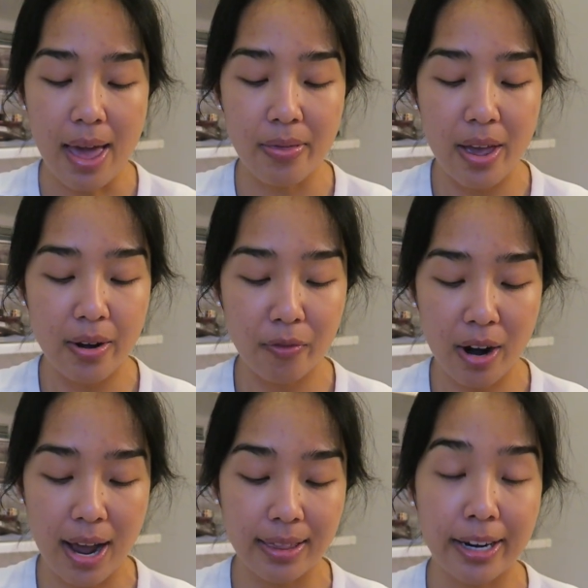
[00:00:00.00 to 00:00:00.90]
And then
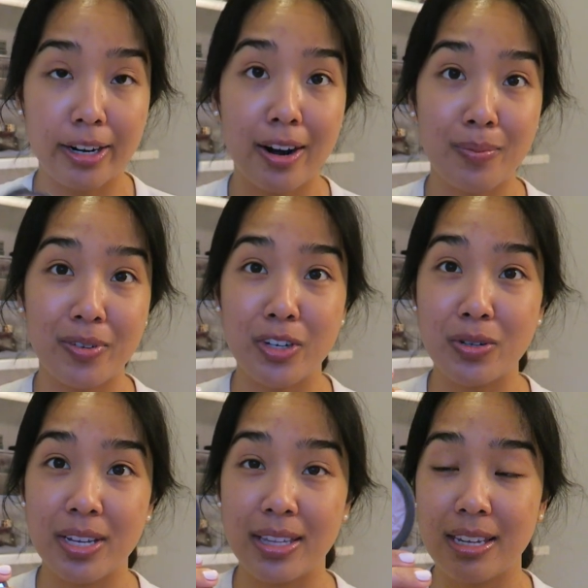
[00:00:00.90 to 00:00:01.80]
for highlighter, I've been
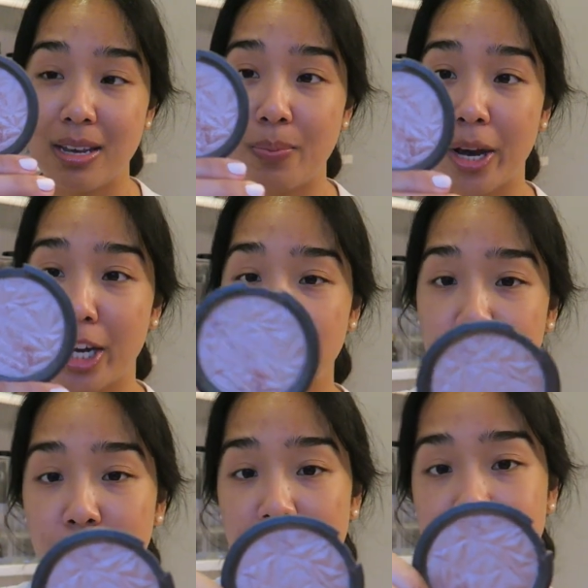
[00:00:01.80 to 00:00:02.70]
using the Becca
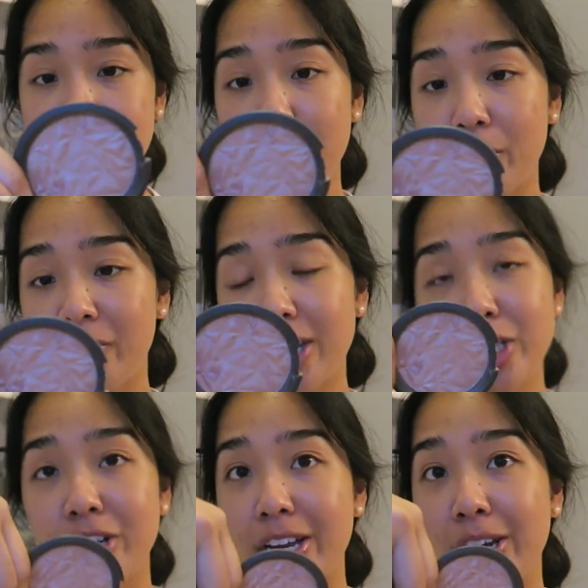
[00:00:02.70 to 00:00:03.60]
Shimmering Skin
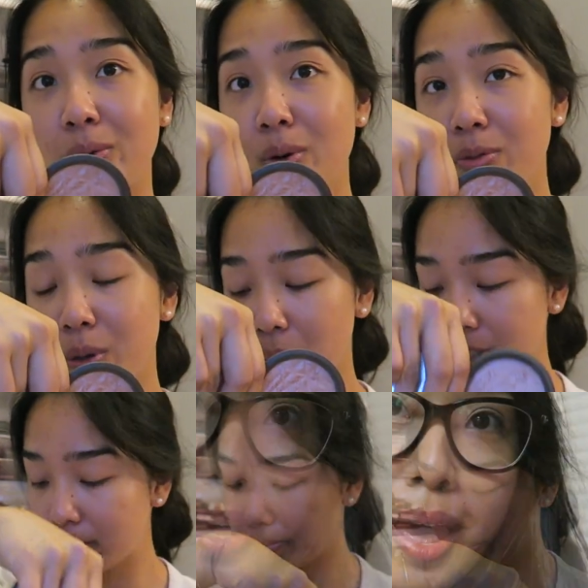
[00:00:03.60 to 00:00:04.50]
Perfector in Rose Gold.